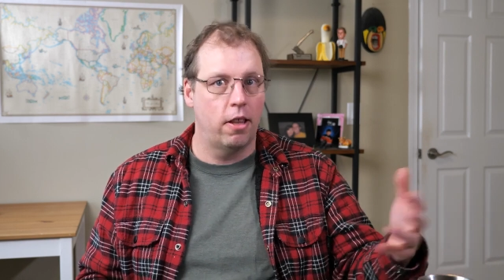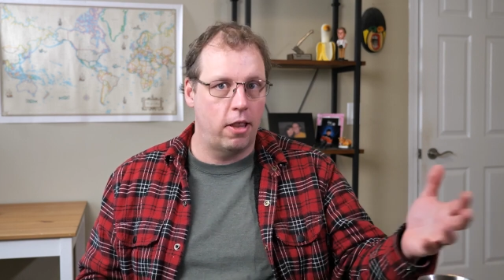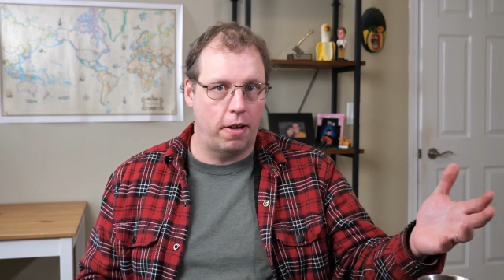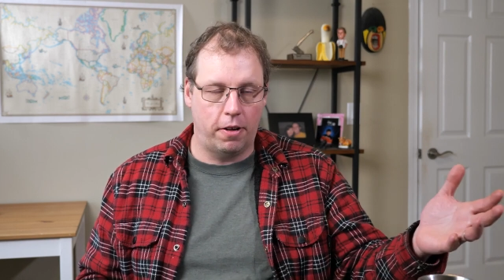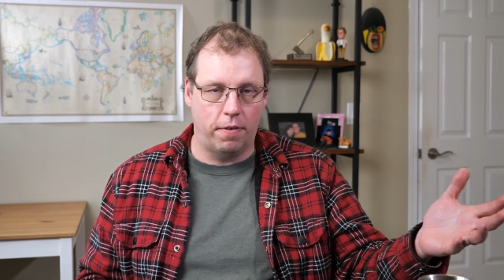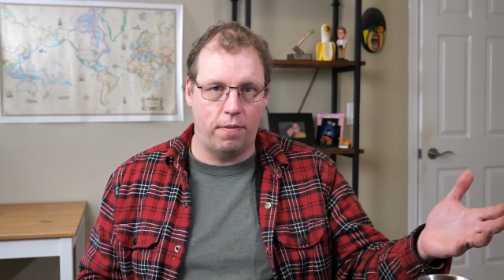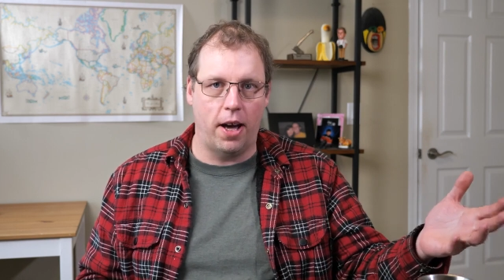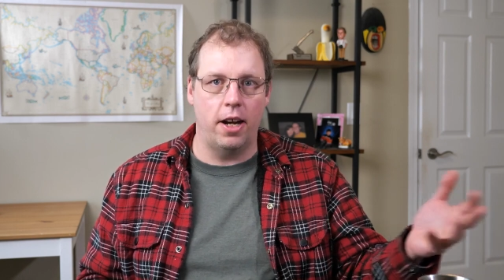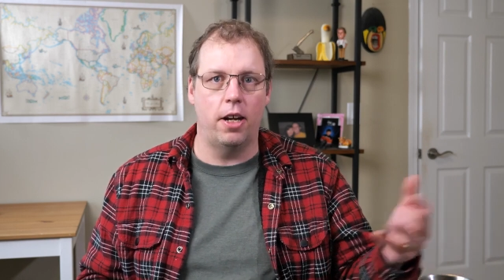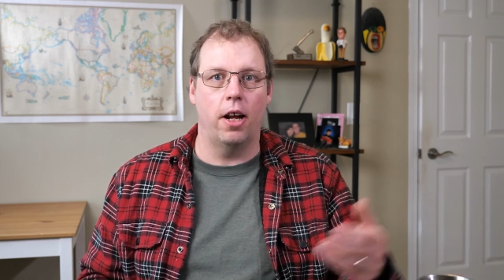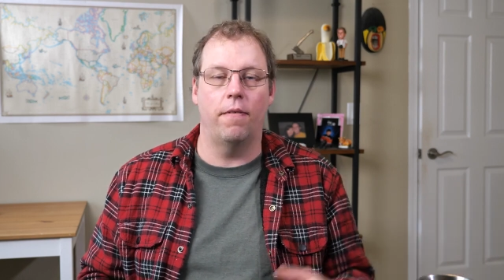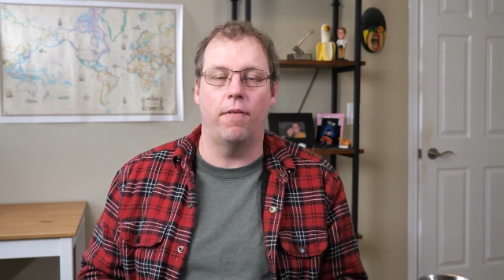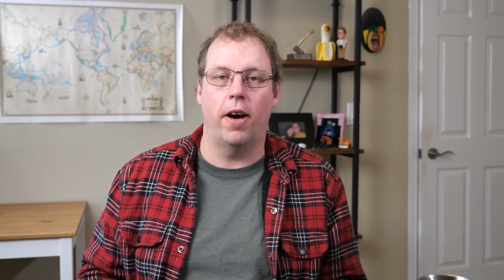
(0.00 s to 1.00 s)
they can find
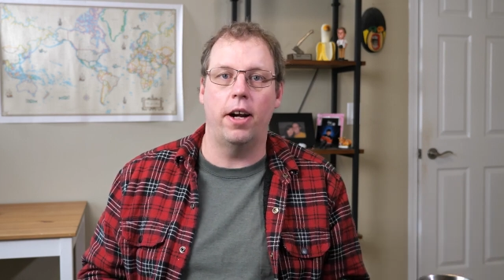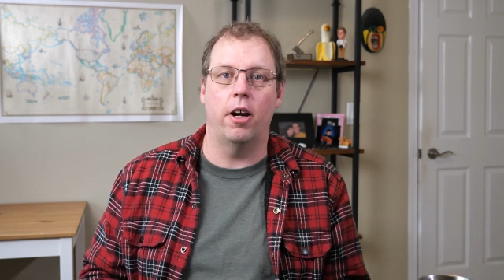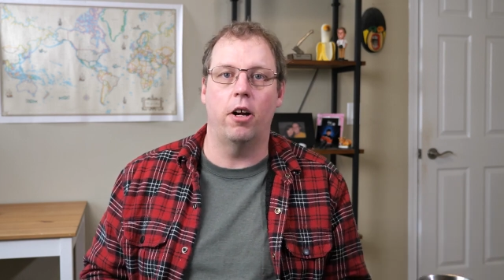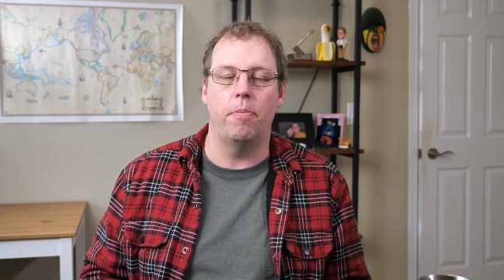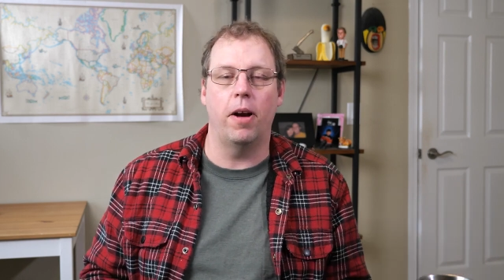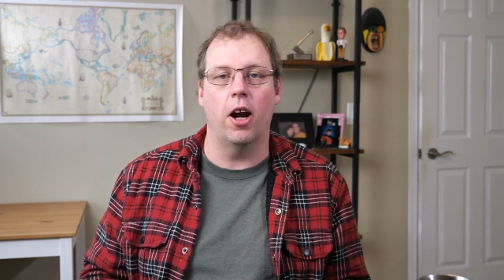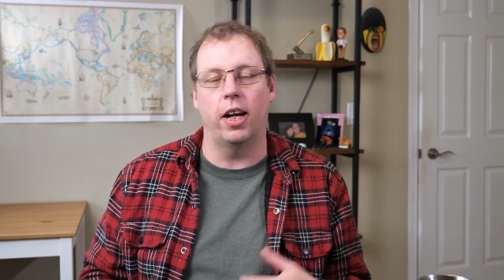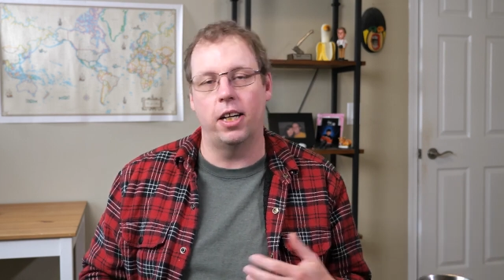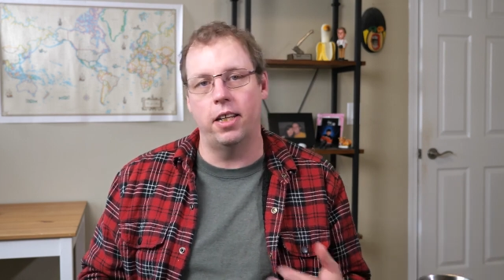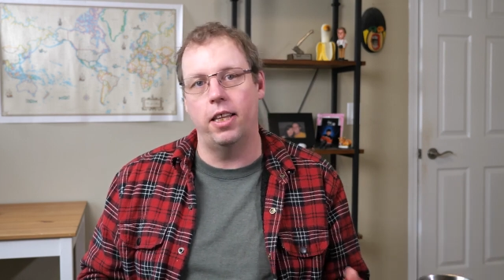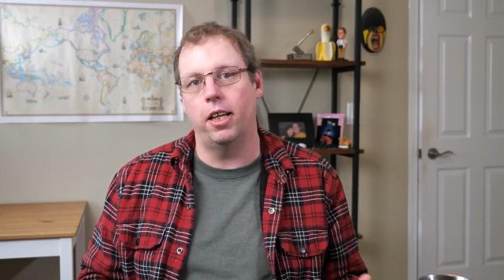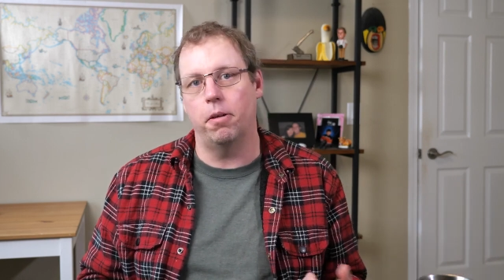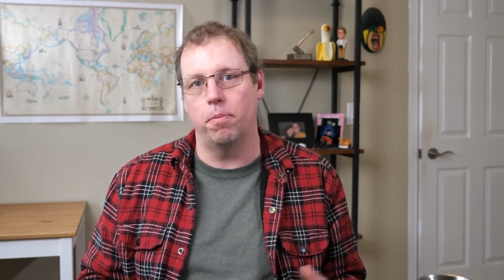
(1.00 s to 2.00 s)
it on Fine Art America
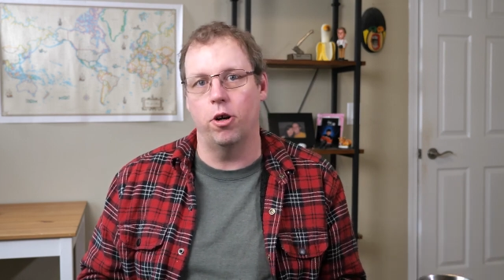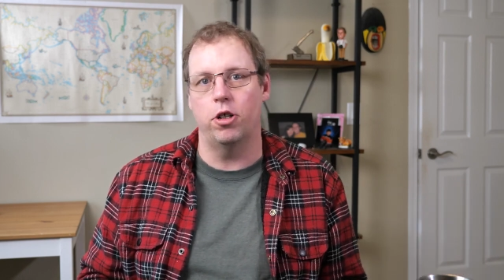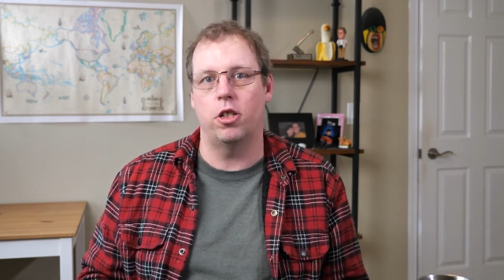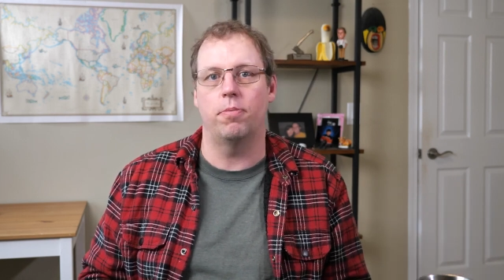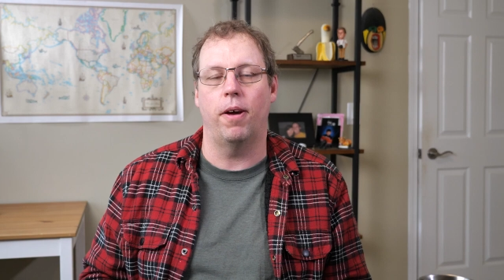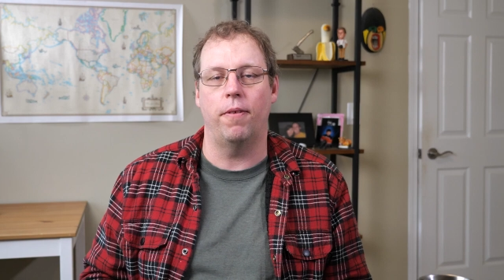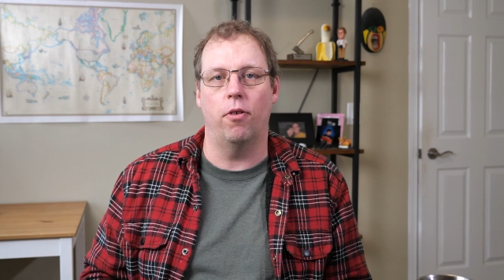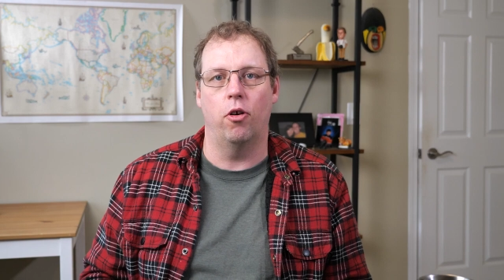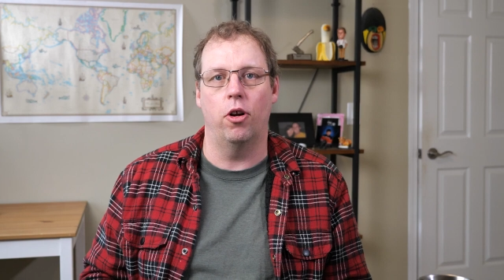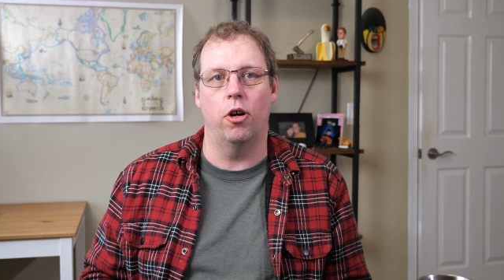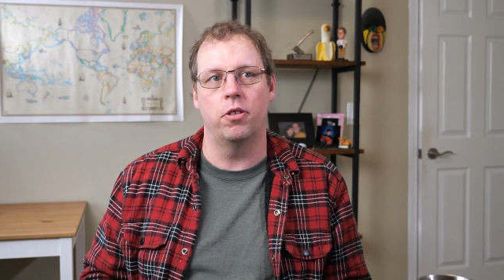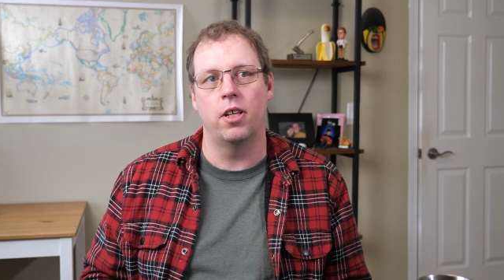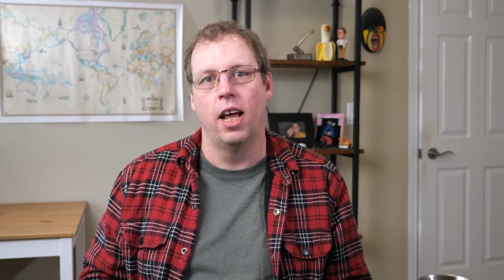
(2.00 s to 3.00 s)
and they can purchase my
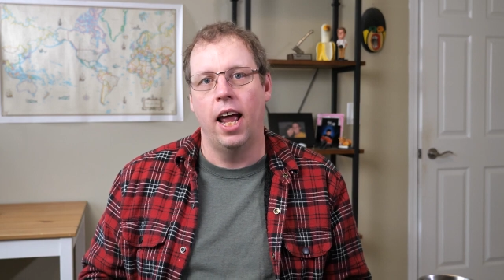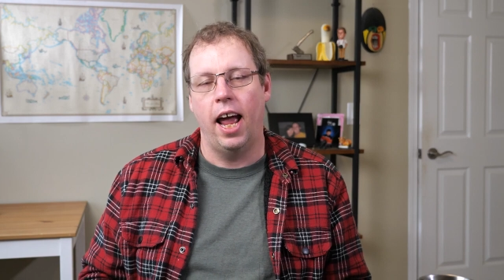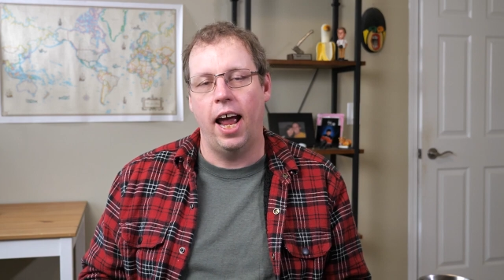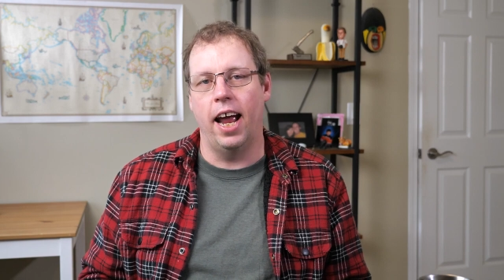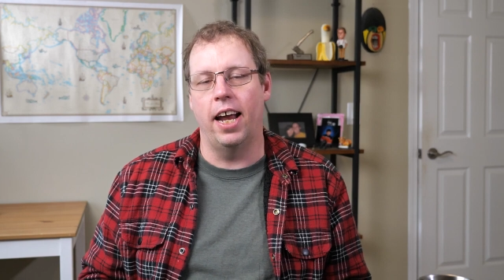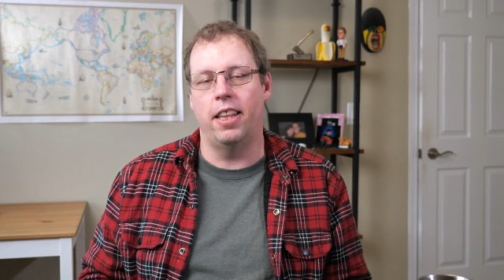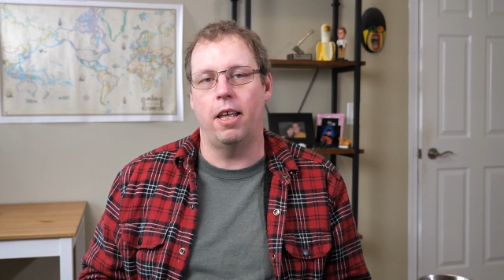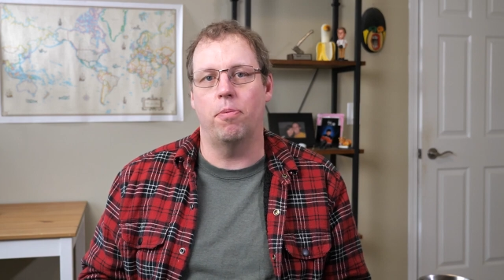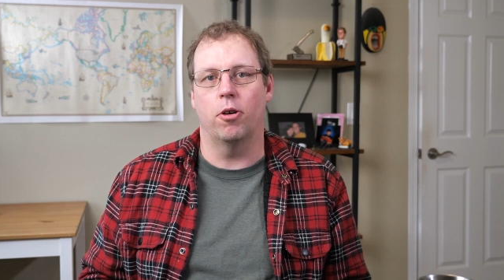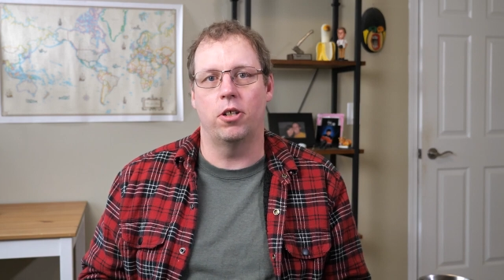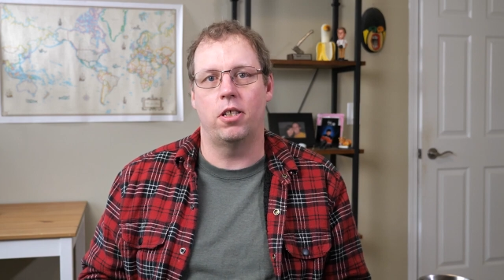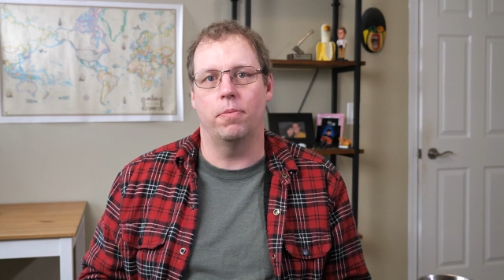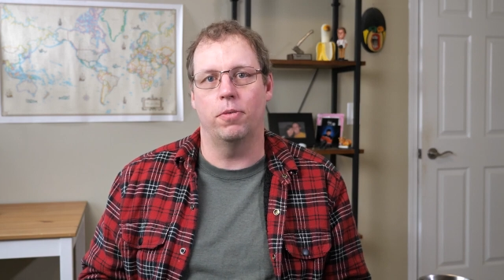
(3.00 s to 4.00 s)
photos and they
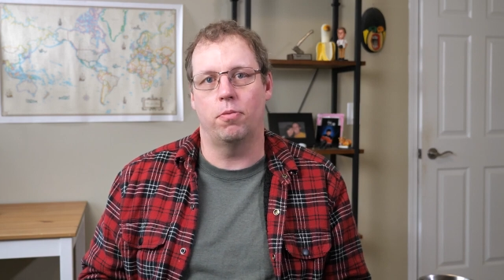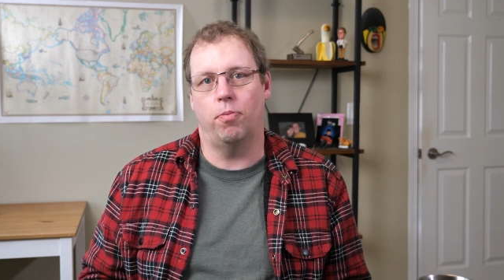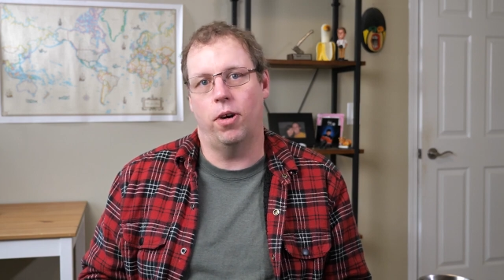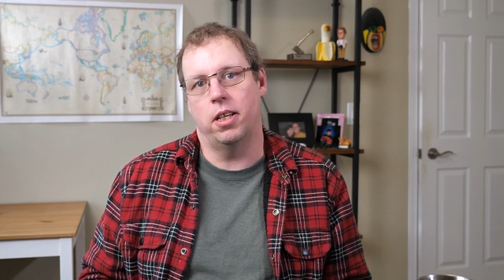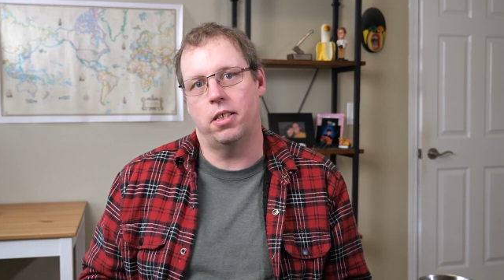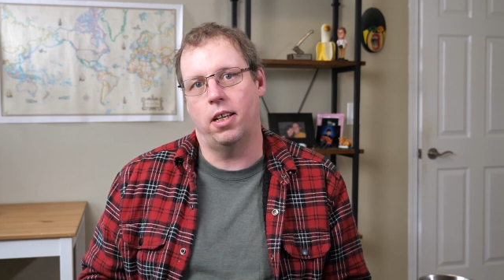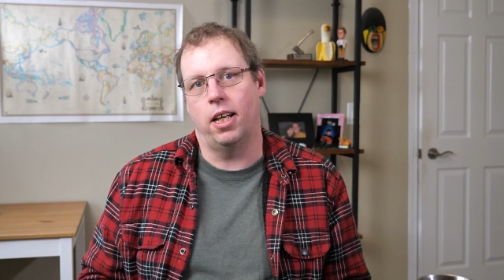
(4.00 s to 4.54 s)
purchase them as prints.